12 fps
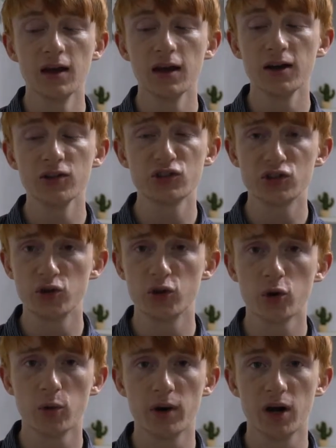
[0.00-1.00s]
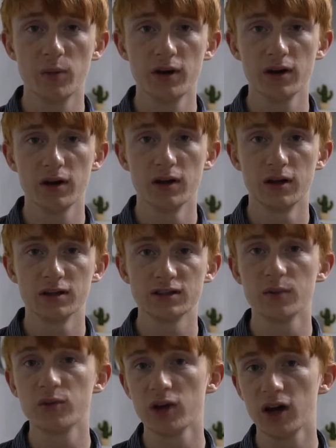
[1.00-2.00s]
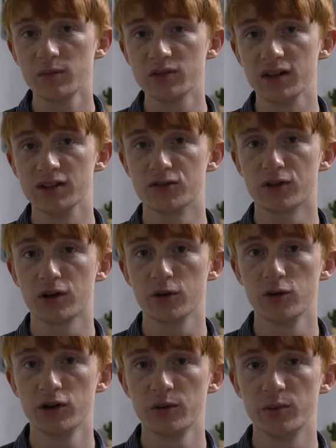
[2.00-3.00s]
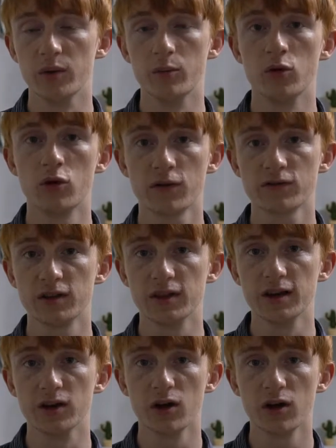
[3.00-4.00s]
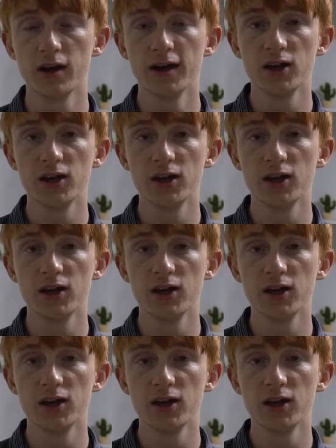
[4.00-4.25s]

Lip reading: In a studio apartment, sometimes these are included, but more often than not,